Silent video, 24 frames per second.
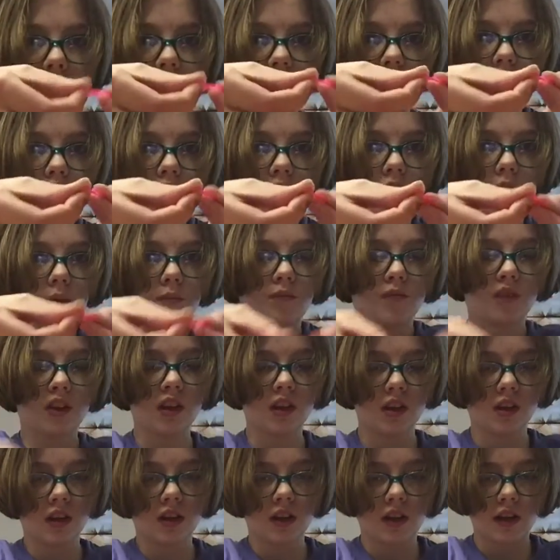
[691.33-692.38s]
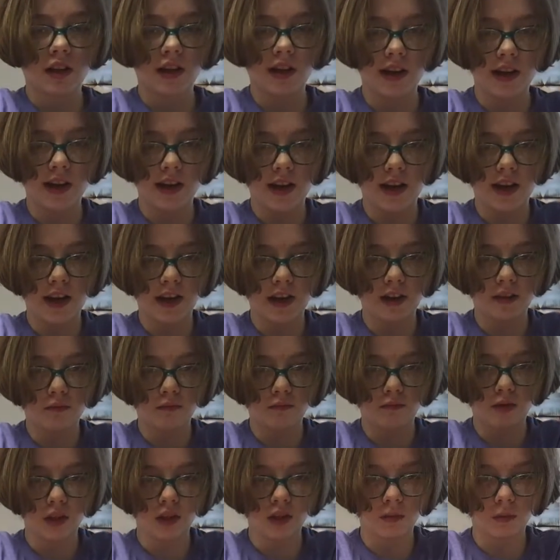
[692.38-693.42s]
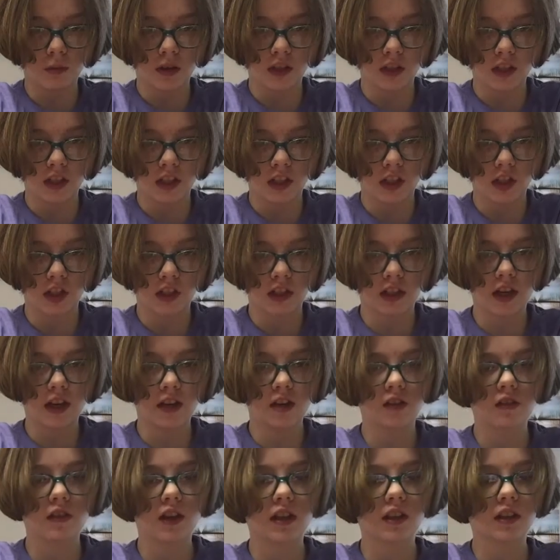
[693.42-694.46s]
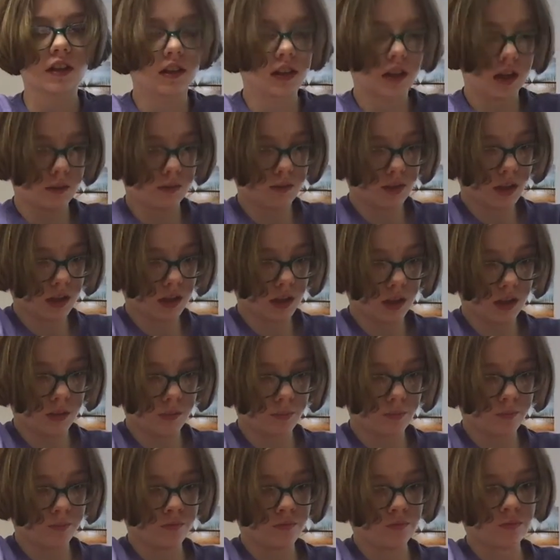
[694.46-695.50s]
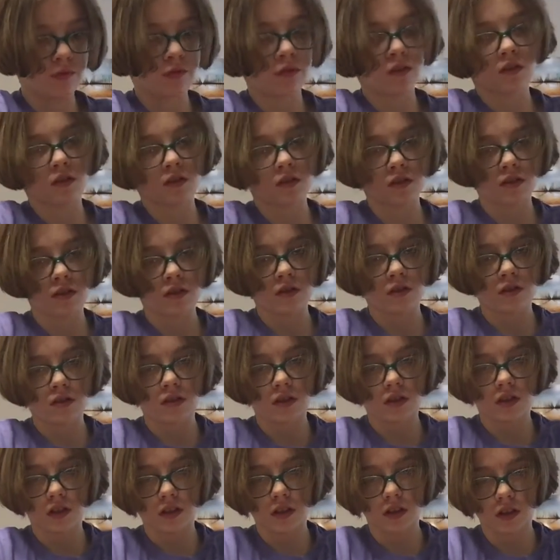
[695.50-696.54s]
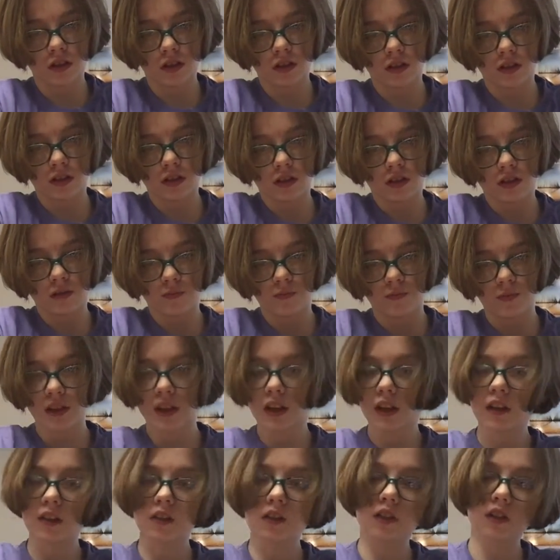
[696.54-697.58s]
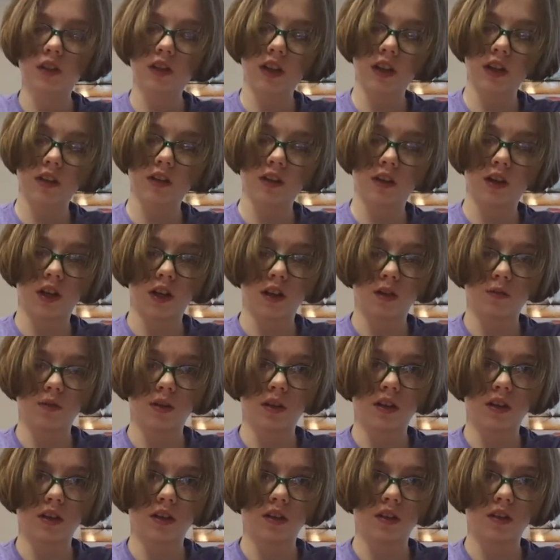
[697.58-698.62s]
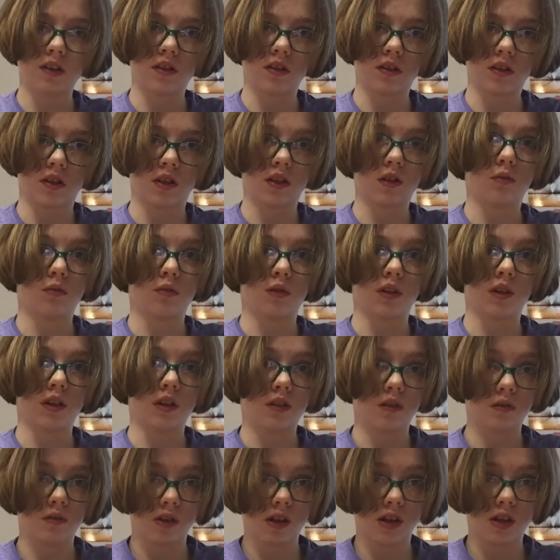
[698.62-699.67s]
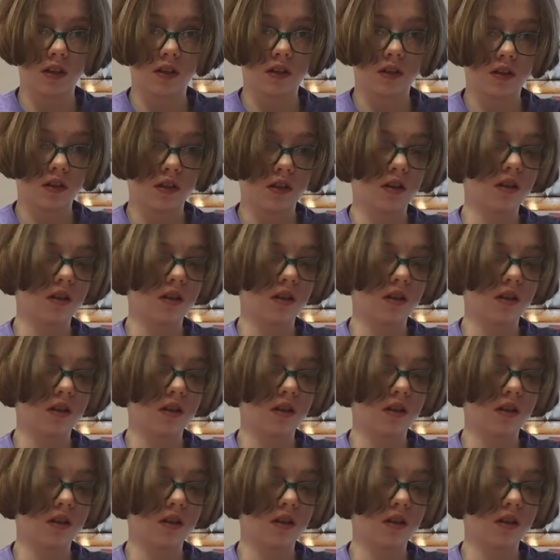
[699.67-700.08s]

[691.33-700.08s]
time, and then put them on together at the same time. Because I learned that the hard way. It's not going to work otherwise.